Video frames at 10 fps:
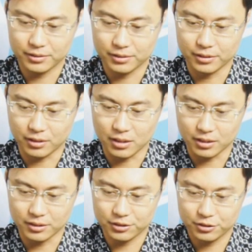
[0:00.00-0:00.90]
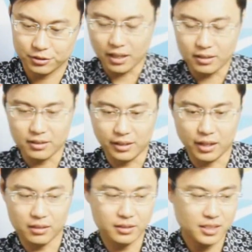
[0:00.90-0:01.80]
to the goggles, and
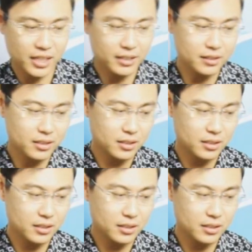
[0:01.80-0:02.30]
the other side